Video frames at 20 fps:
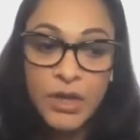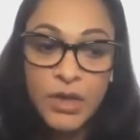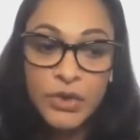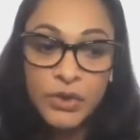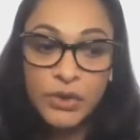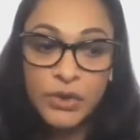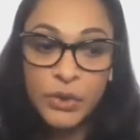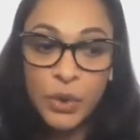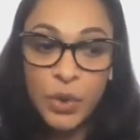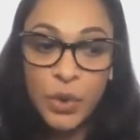
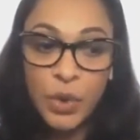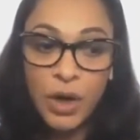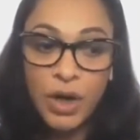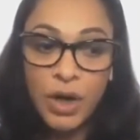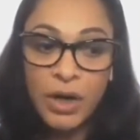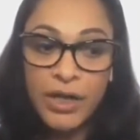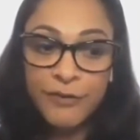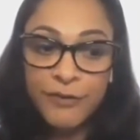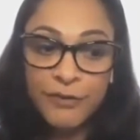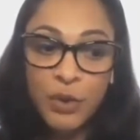
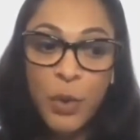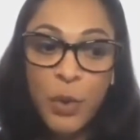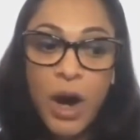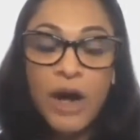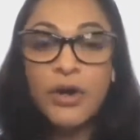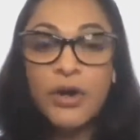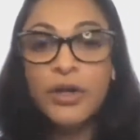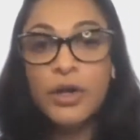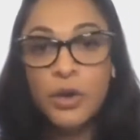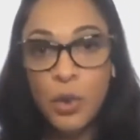So if you
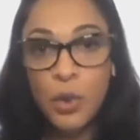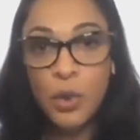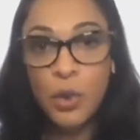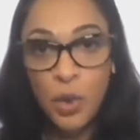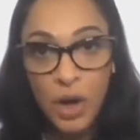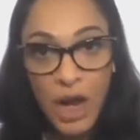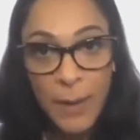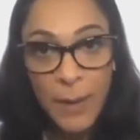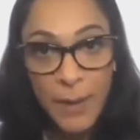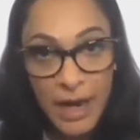are on a
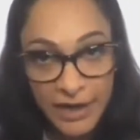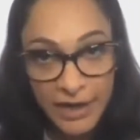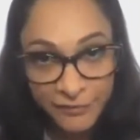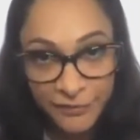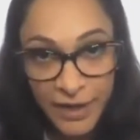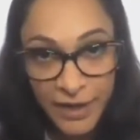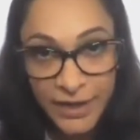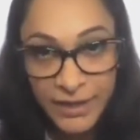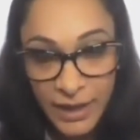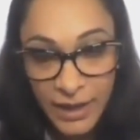low carb, high
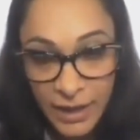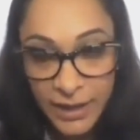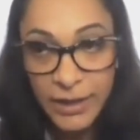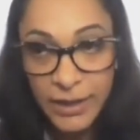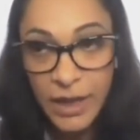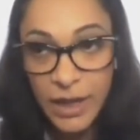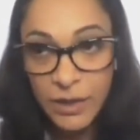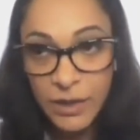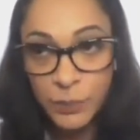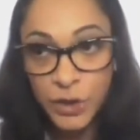fat
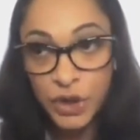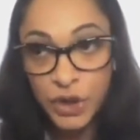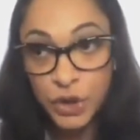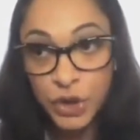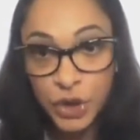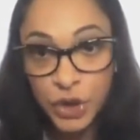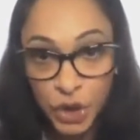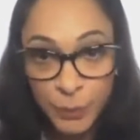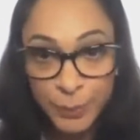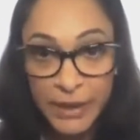diet, and which you
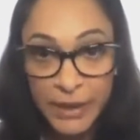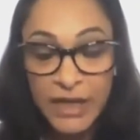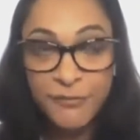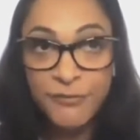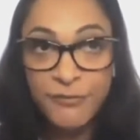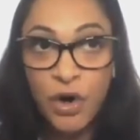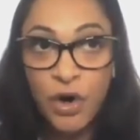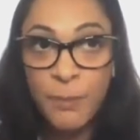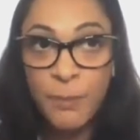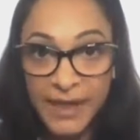should be
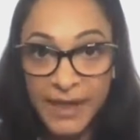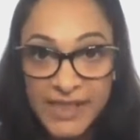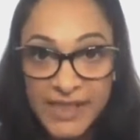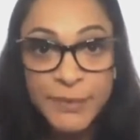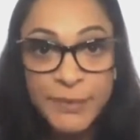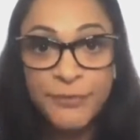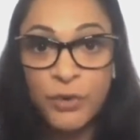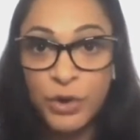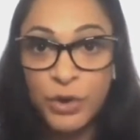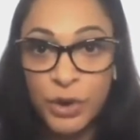for months
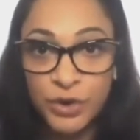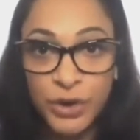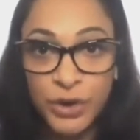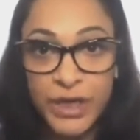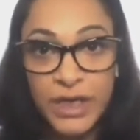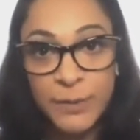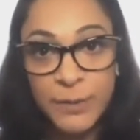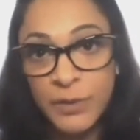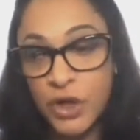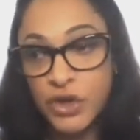before your
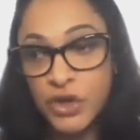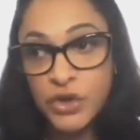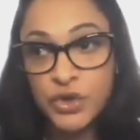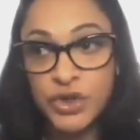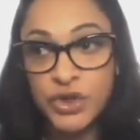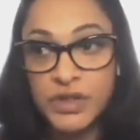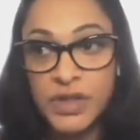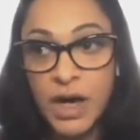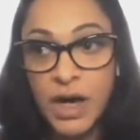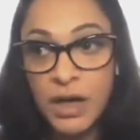training, because you
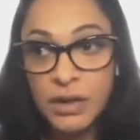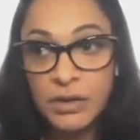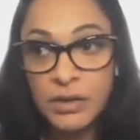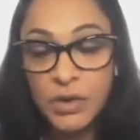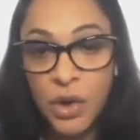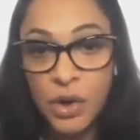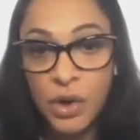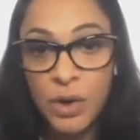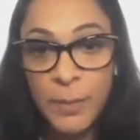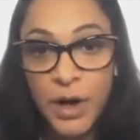just can't
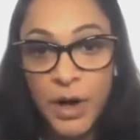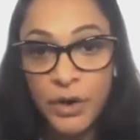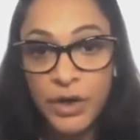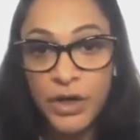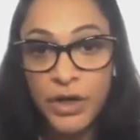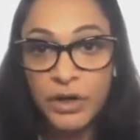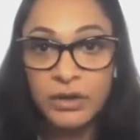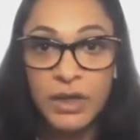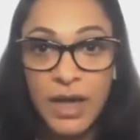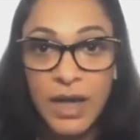talk about
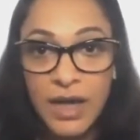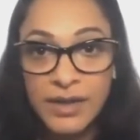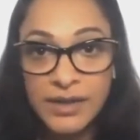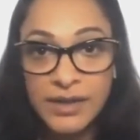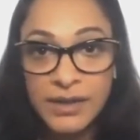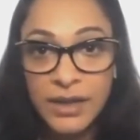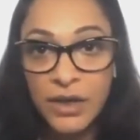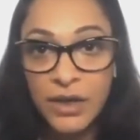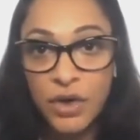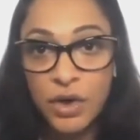it on the
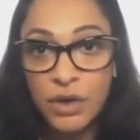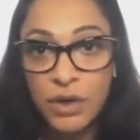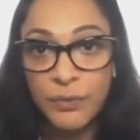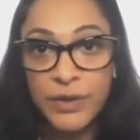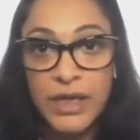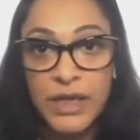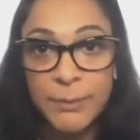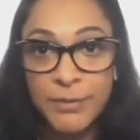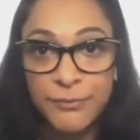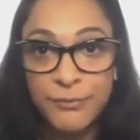last day or a
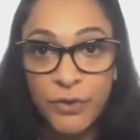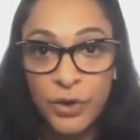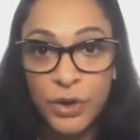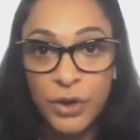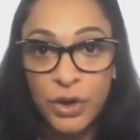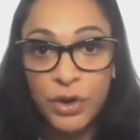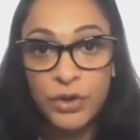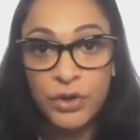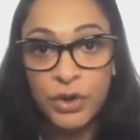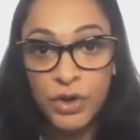week before
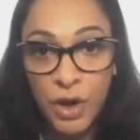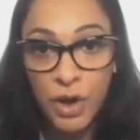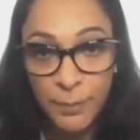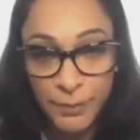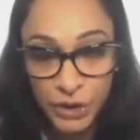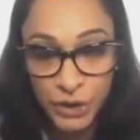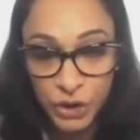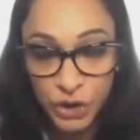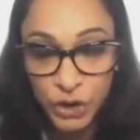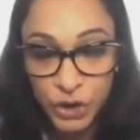your
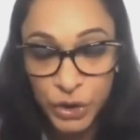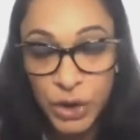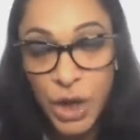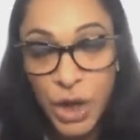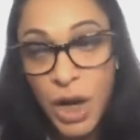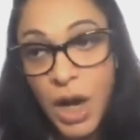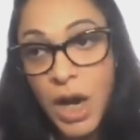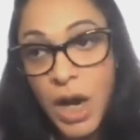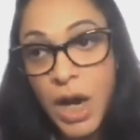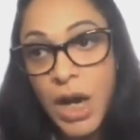competition,
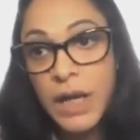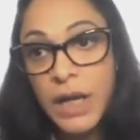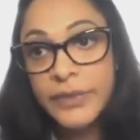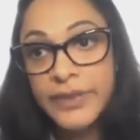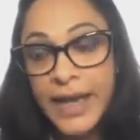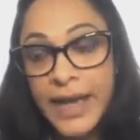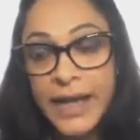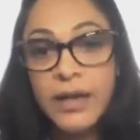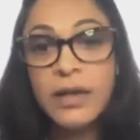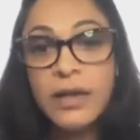
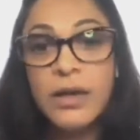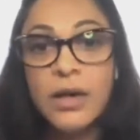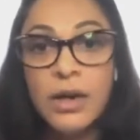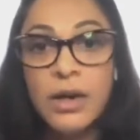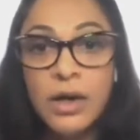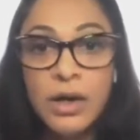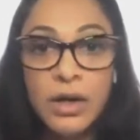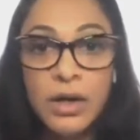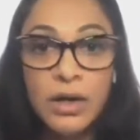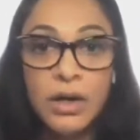then
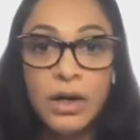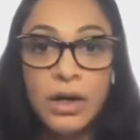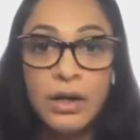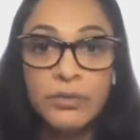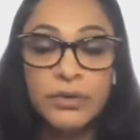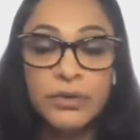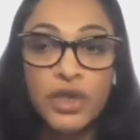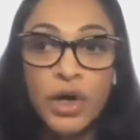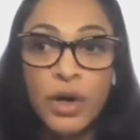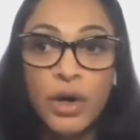
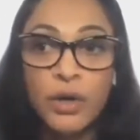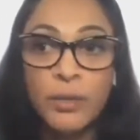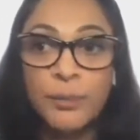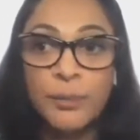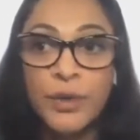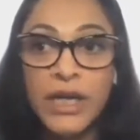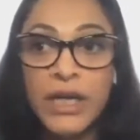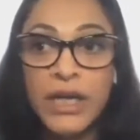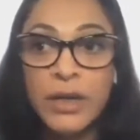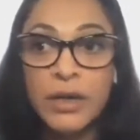your
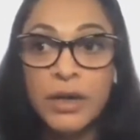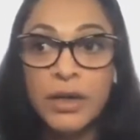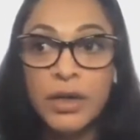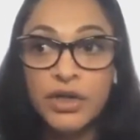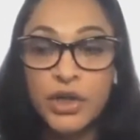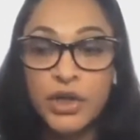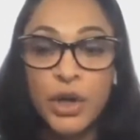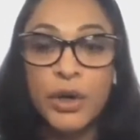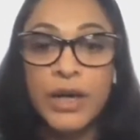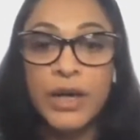pre,
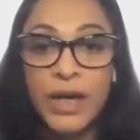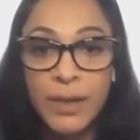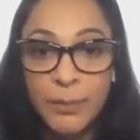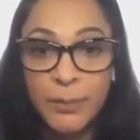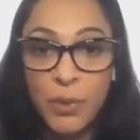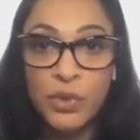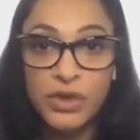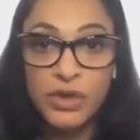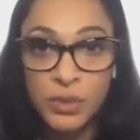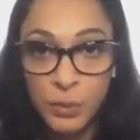during, and
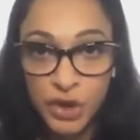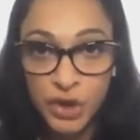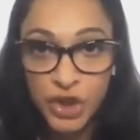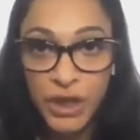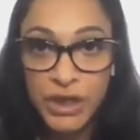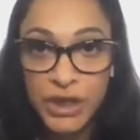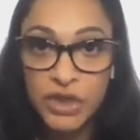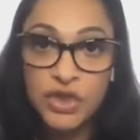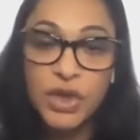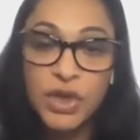post would
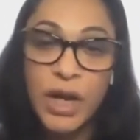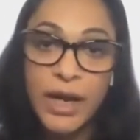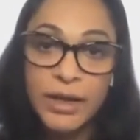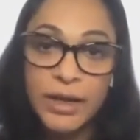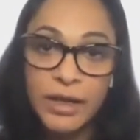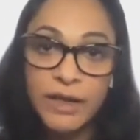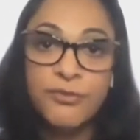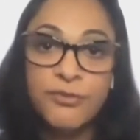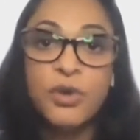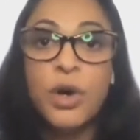change.
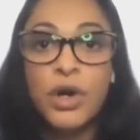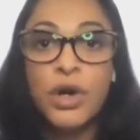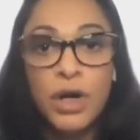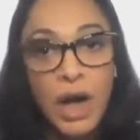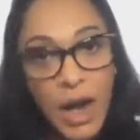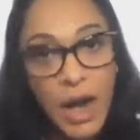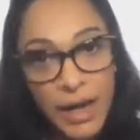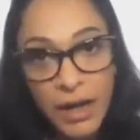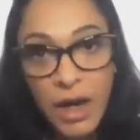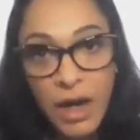And if you are on
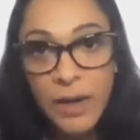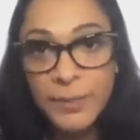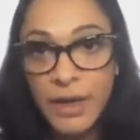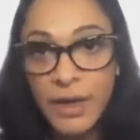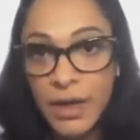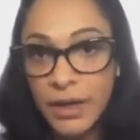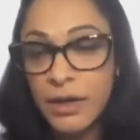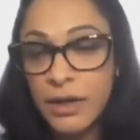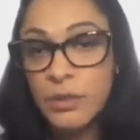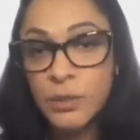a high carb
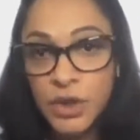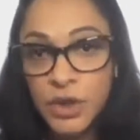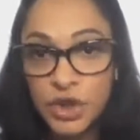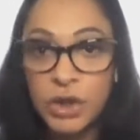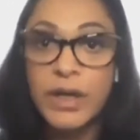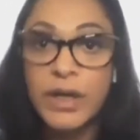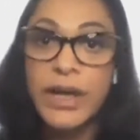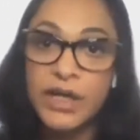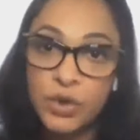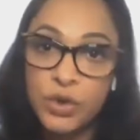diet, which
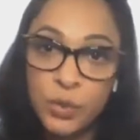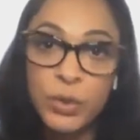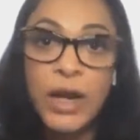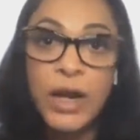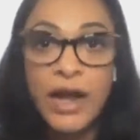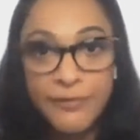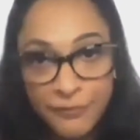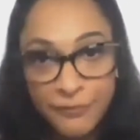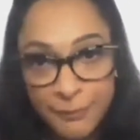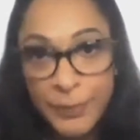again you would
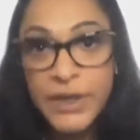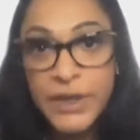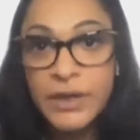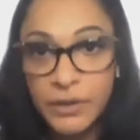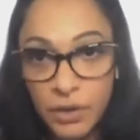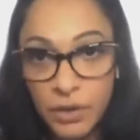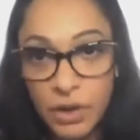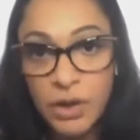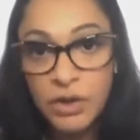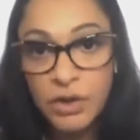have
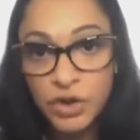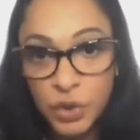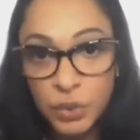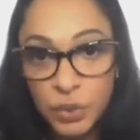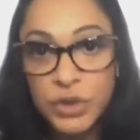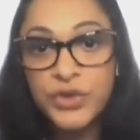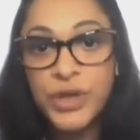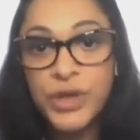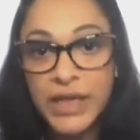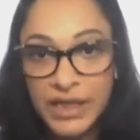been through
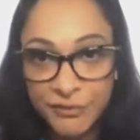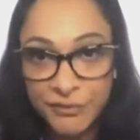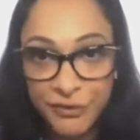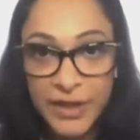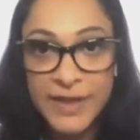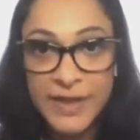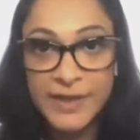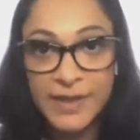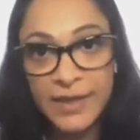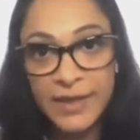the training
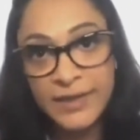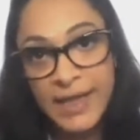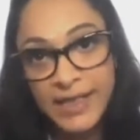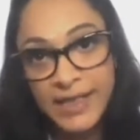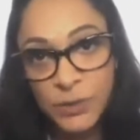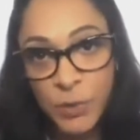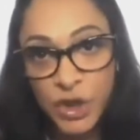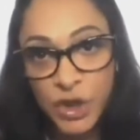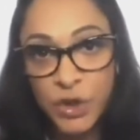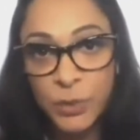phase, and
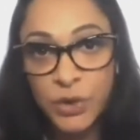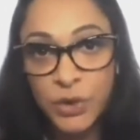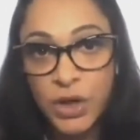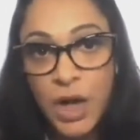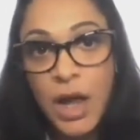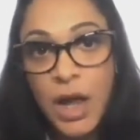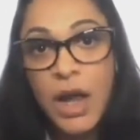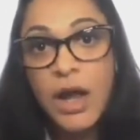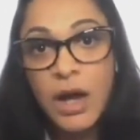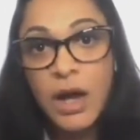that's what you would
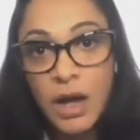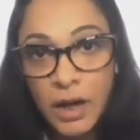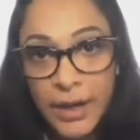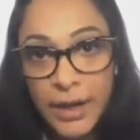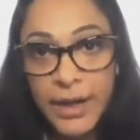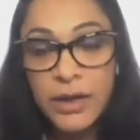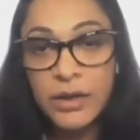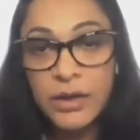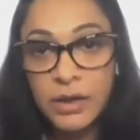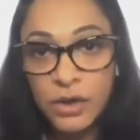
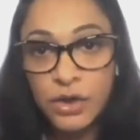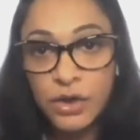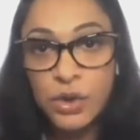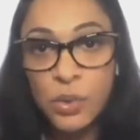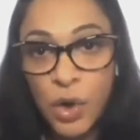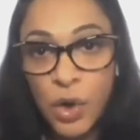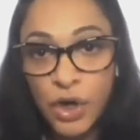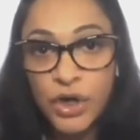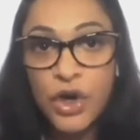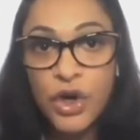again
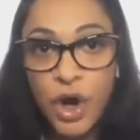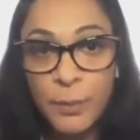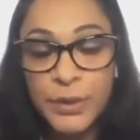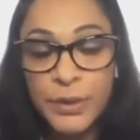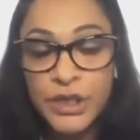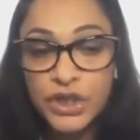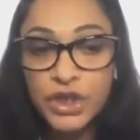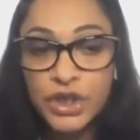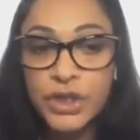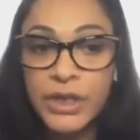do on your
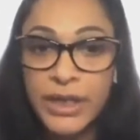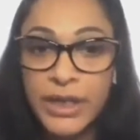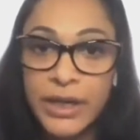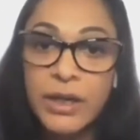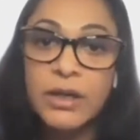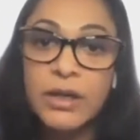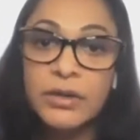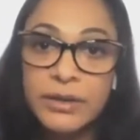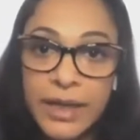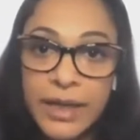competition
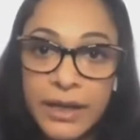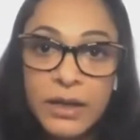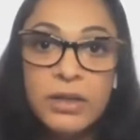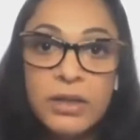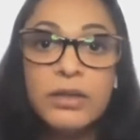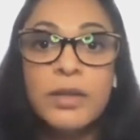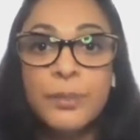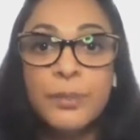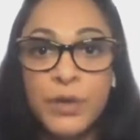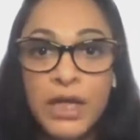day,
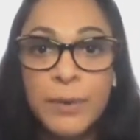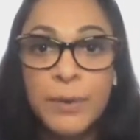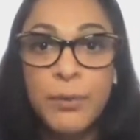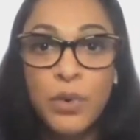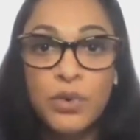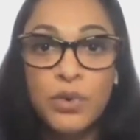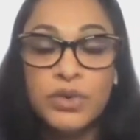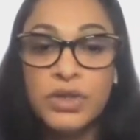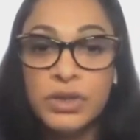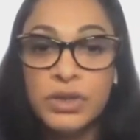then the pre,
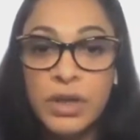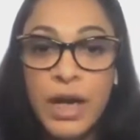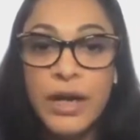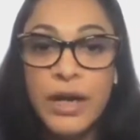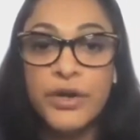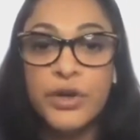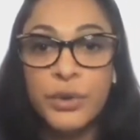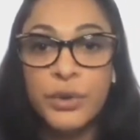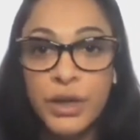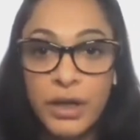post,
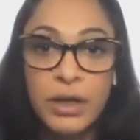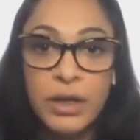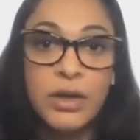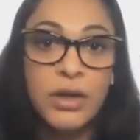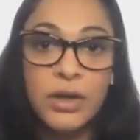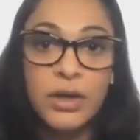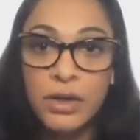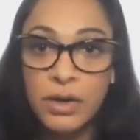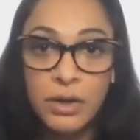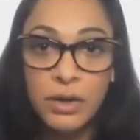and during
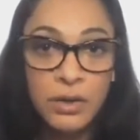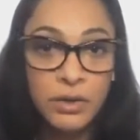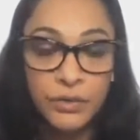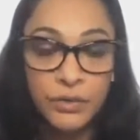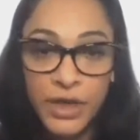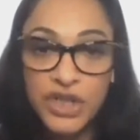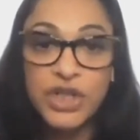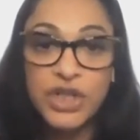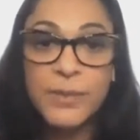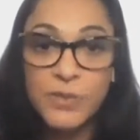
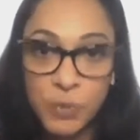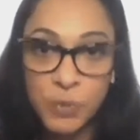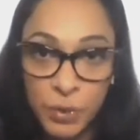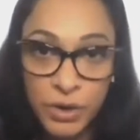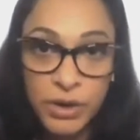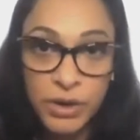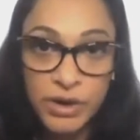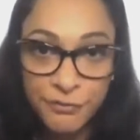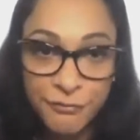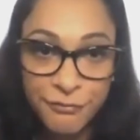regimes
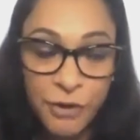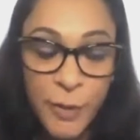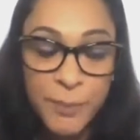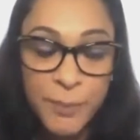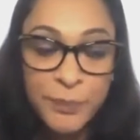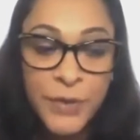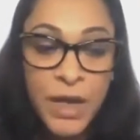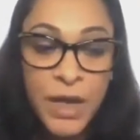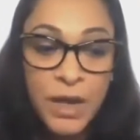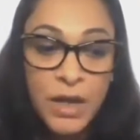would differ.
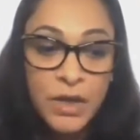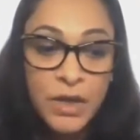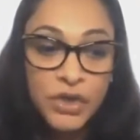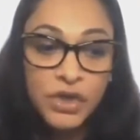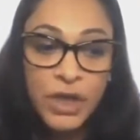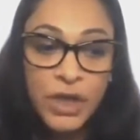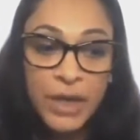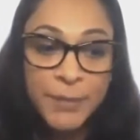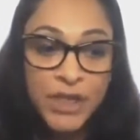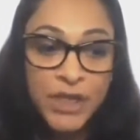
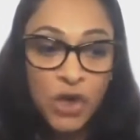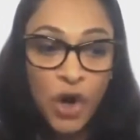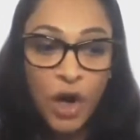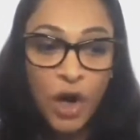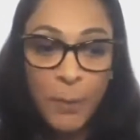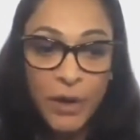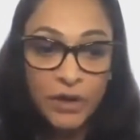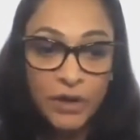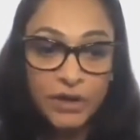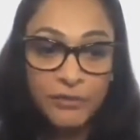So let me talk
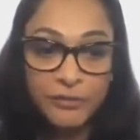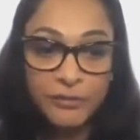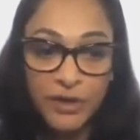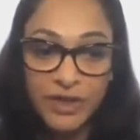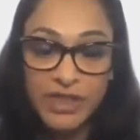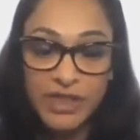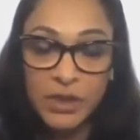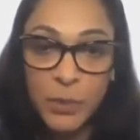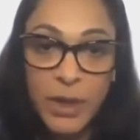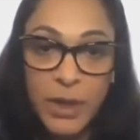about the
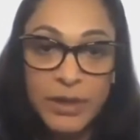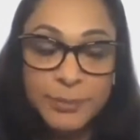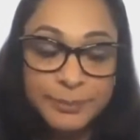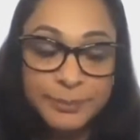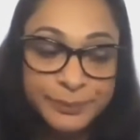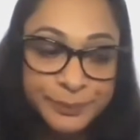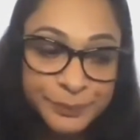first one.